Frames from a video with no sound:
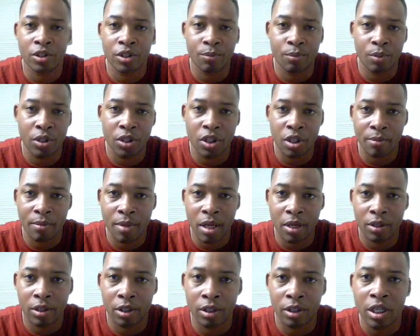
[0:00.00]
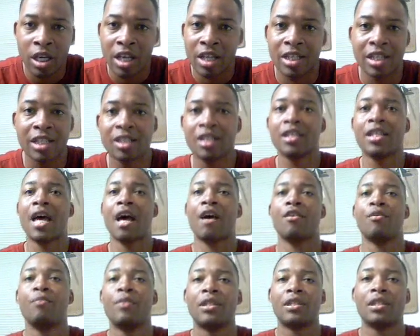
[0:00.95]
just put something out there. This is
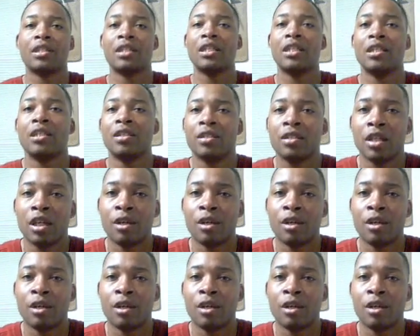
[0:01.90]
how the business is.